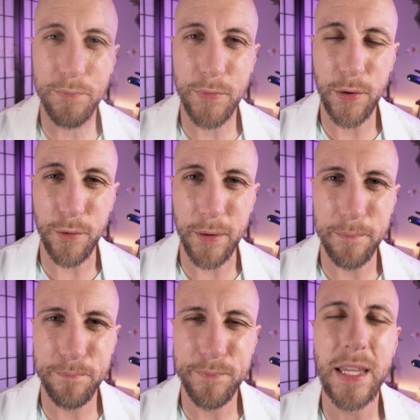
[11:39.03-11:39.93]
Alright,
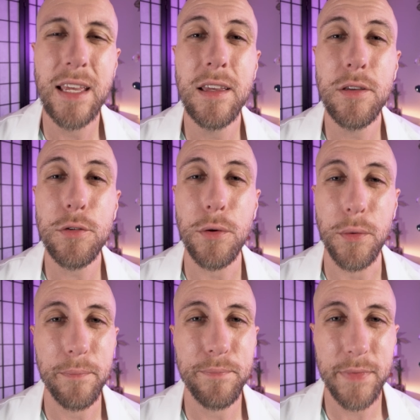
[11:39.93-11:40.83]
so
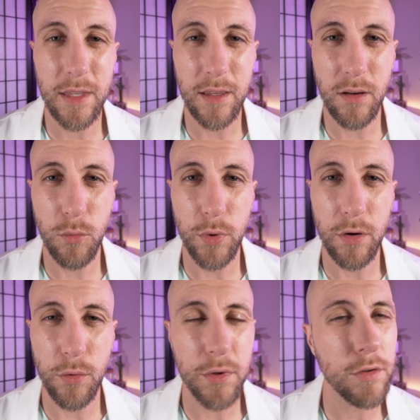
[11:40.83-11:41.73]
we are
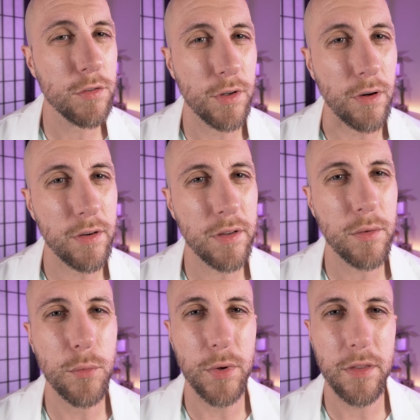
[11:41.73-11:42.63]
going to start
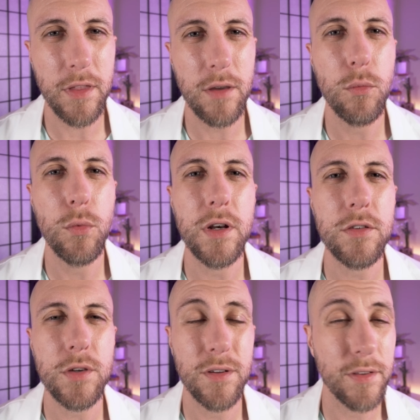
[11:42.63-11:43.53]
with what is
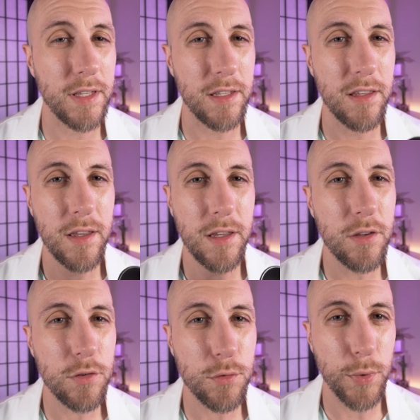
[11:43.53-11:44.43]
called the
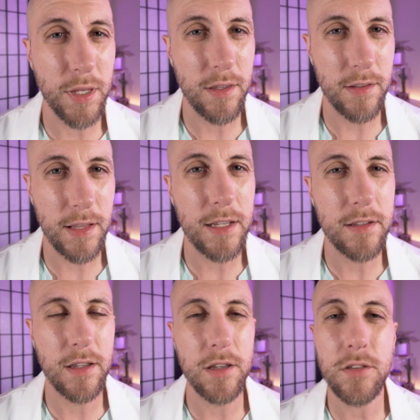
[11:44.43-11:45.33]
swinging light
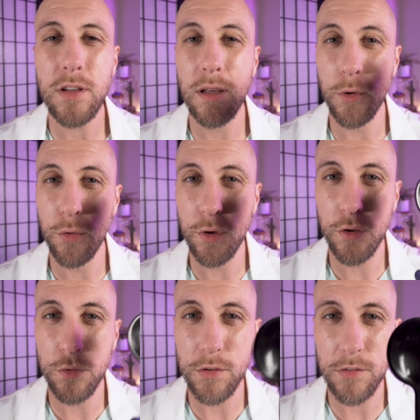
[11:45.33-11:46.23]
test. I'm going to
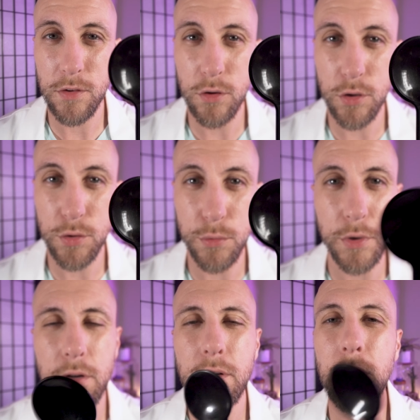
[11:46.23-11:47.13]
use this
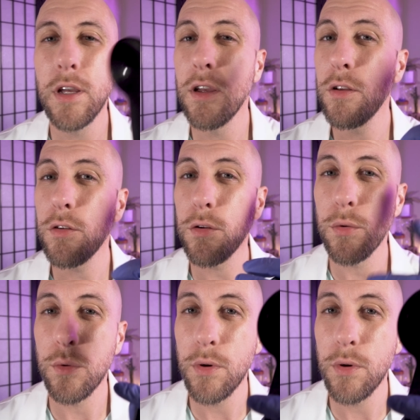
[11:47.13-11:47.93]
occluder to